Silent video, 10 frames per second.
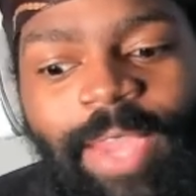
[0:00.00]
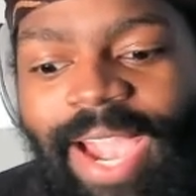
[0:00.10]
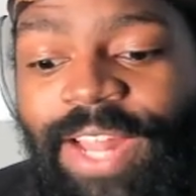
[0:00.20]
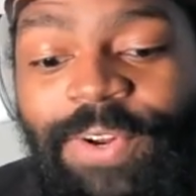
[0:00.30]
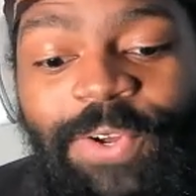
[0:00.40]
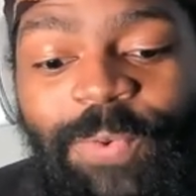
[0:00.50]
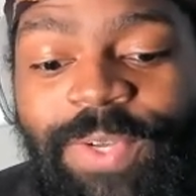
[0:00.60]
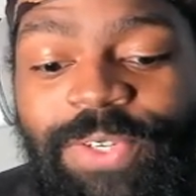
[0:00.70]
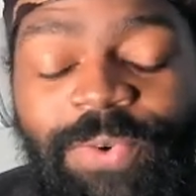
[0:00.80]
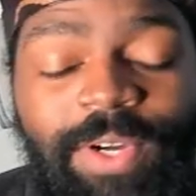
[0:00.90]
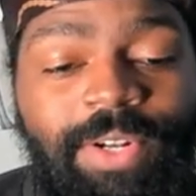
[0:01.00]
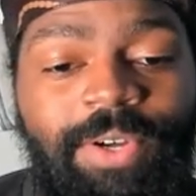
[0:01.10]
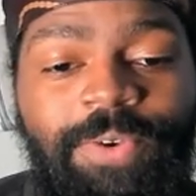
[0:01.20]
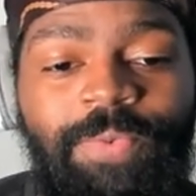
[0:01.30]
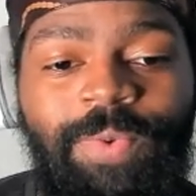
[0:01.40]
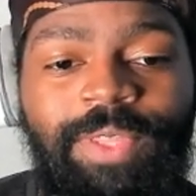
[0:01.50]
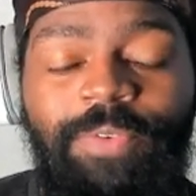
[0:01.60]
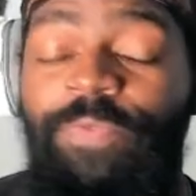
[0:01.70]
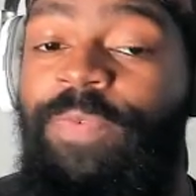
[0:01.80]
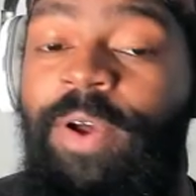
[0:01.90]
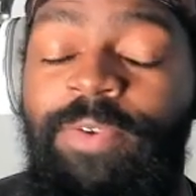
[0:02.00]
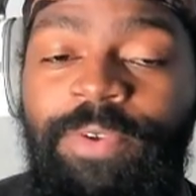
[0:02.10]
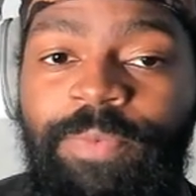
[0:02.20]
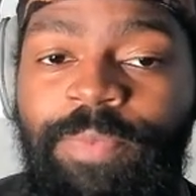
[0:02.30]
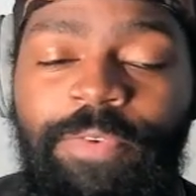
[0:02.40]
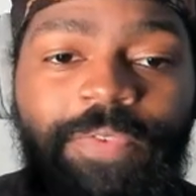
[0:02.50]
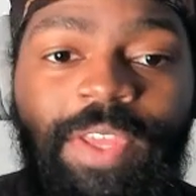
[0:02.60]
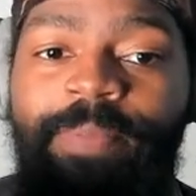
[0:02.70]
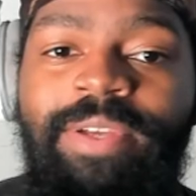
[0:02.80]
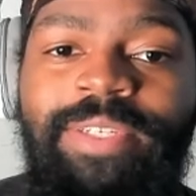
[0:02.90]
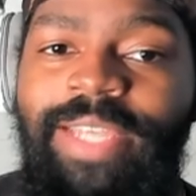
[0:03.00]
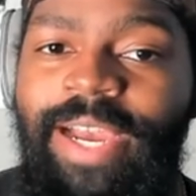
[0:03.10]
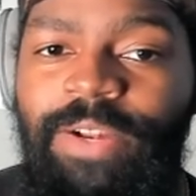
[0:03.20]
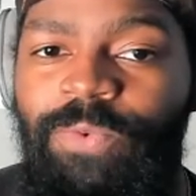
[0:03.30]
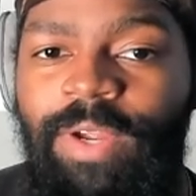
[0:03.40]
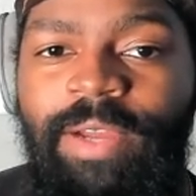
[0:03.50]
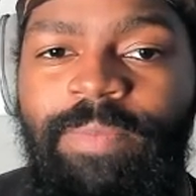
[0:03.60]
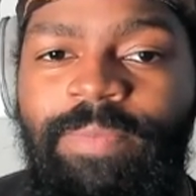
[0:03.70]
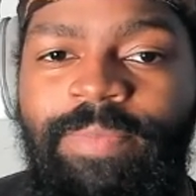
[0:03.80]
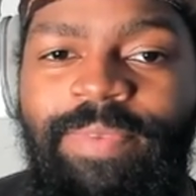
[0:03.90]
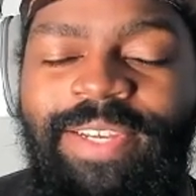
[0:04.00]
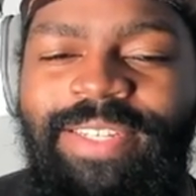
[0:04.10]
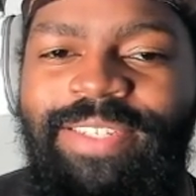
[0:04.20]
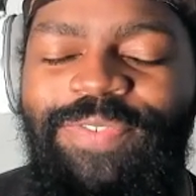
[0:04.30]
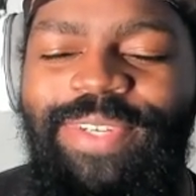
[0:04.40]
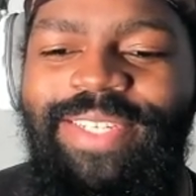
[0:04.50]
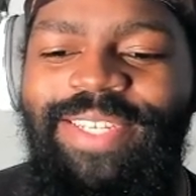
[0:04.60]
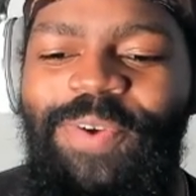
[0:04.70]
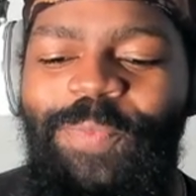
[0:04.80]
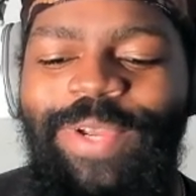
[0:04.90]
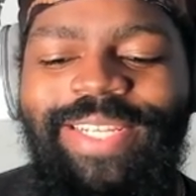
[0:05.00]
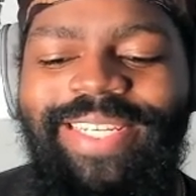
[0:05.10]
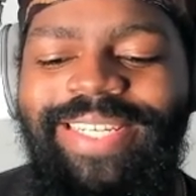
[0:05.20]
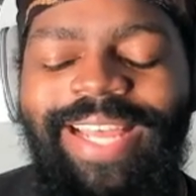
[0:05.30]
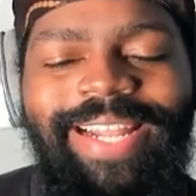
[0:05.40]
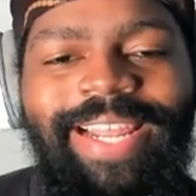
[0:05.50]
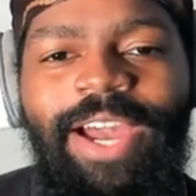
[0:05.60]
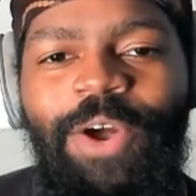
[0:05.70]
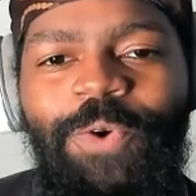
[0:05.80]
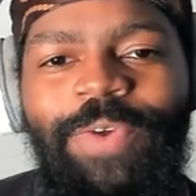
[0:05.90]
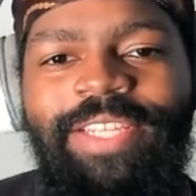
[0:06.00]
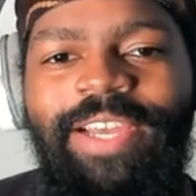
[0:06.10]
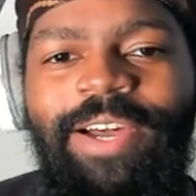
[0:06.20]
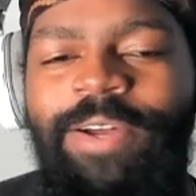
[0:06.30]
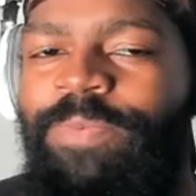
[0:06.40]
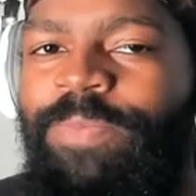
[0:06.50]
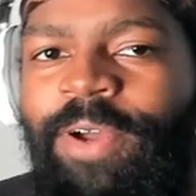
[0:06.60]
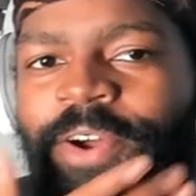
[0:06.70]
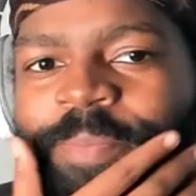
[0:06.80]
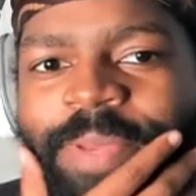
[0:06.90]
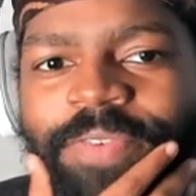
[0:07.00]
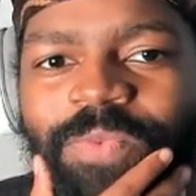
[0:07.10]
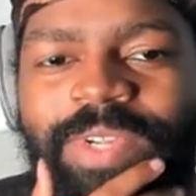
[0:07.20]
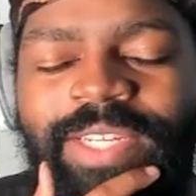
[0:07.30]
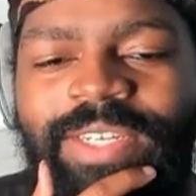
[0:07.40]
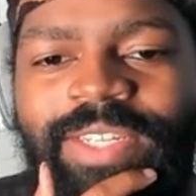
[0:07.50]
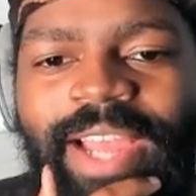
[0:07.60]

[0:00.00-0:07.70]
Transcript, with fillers: I don't know what's going on with the on the, the female side of rap, because for some reason it's, they always all all beefing with each other.